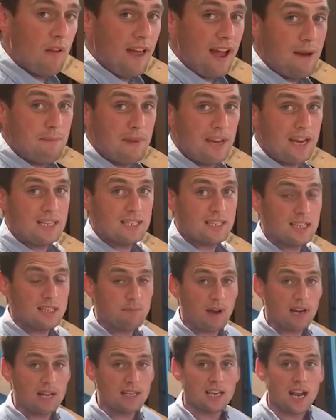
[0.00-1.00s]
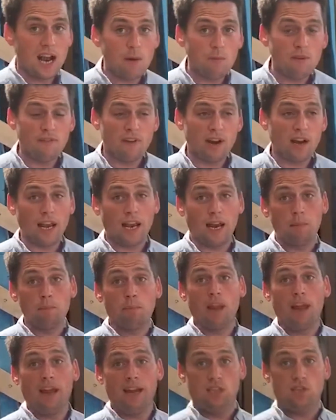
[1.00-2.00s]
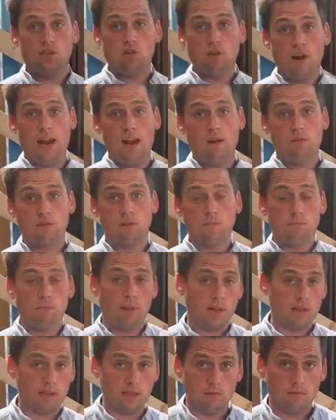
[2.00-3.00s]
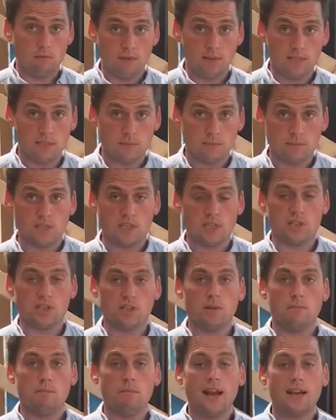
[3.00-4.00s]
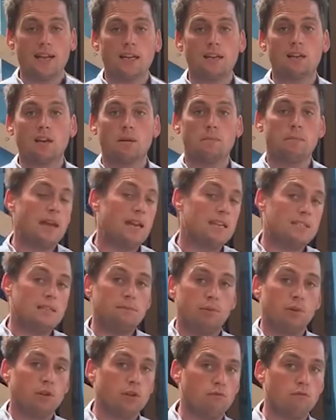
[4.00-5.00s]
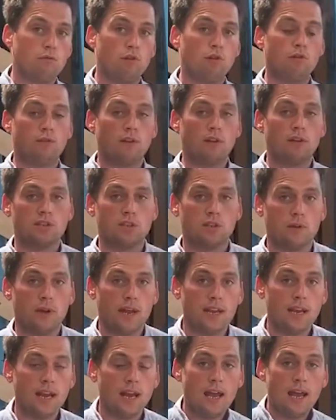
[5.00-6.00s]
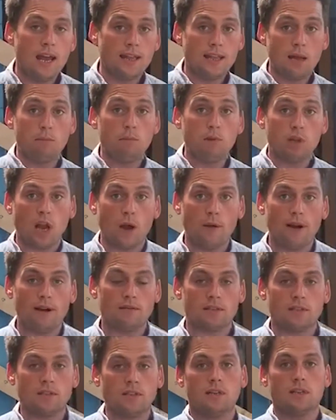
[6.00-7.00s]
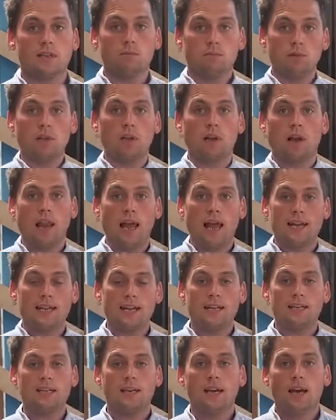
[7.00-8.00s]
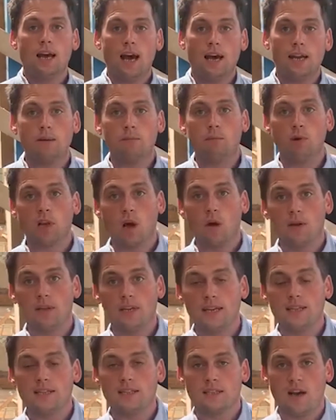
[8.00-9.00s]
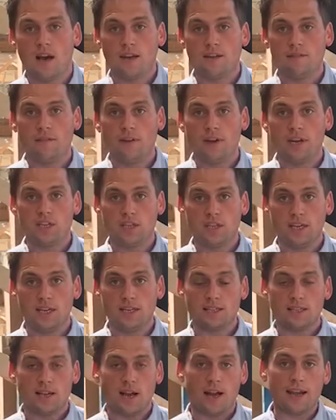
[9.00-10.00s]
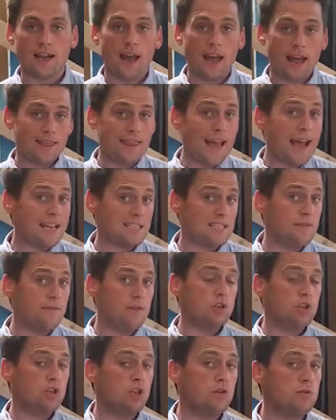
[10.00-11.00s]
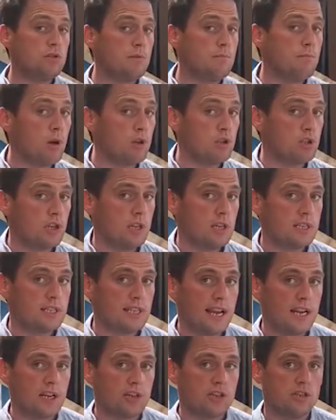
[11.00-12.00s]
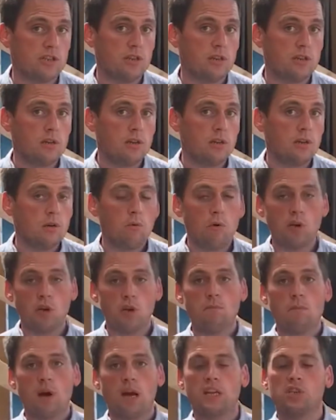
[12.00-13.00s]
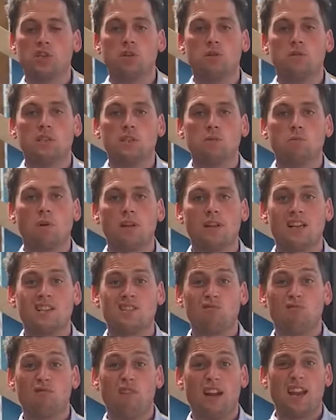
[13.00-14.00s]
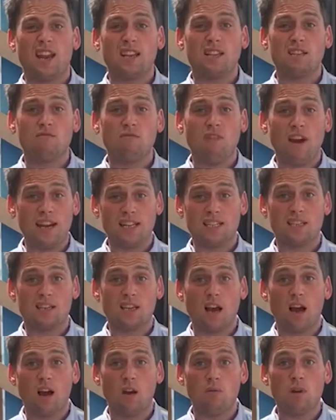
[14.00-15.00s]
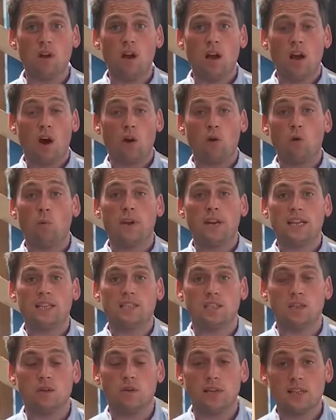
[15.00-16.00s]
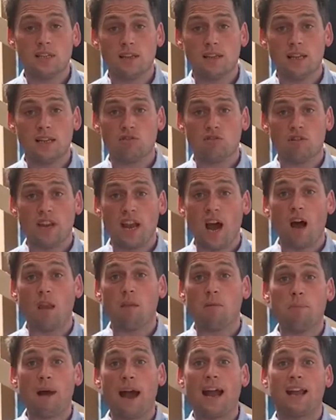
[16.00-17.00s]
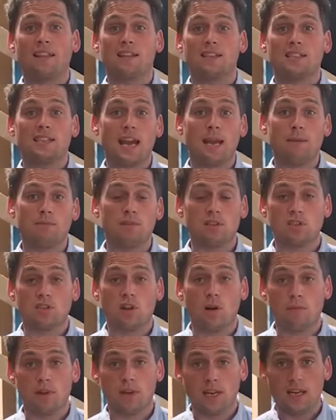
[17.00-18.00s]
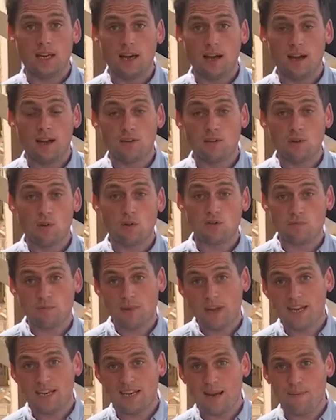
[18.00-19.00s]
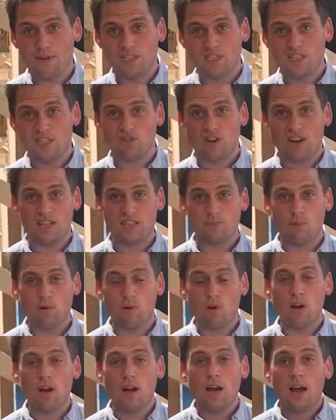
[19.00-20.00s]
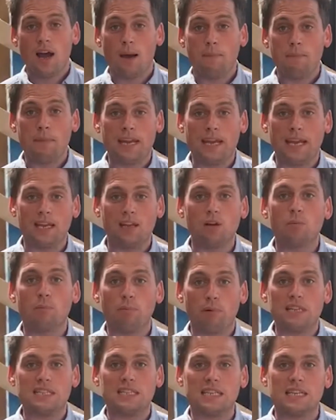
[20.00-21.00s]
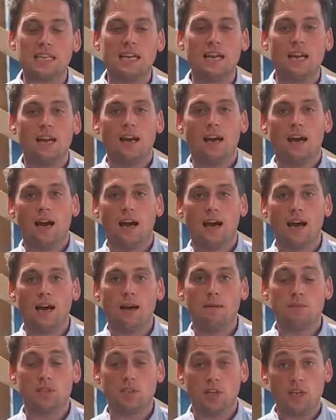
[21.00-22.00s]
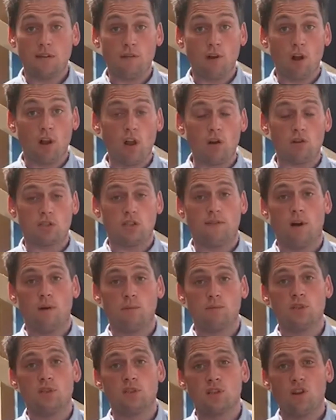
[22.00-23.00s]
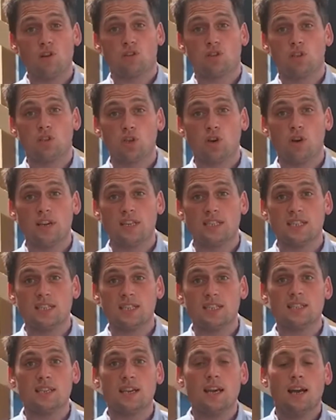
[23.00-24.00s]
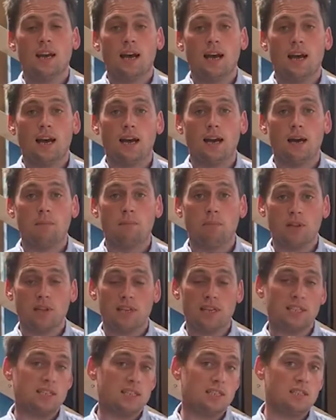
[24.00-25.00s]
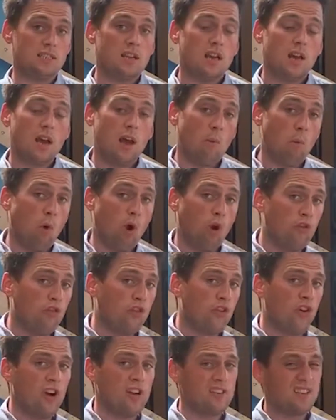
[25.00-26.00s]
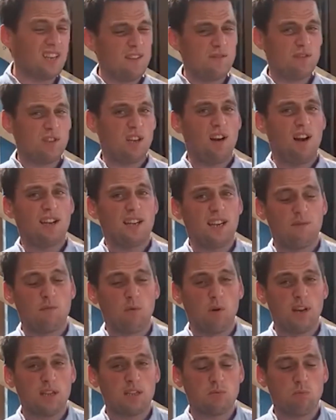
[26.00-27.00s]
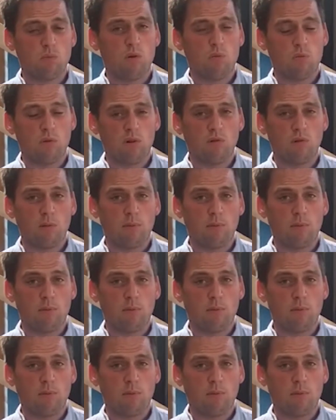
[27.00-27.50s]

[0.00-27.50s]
that means is by the time we've click and played your house and plugged it all into position and made it look amazing, put the roof onto it, then we'll go outside and we'll clad it, and then we'll go on the inside and finish the inside. That's if you choose the modular section. What you might choose is one that's already ready to go, and all we need to do is literally unpack the tape to stop the doors from getting damaged in transport and make it look pretty. So you've got lots of options, lots of choices, but this is one choice. It gives you an idea of what we're all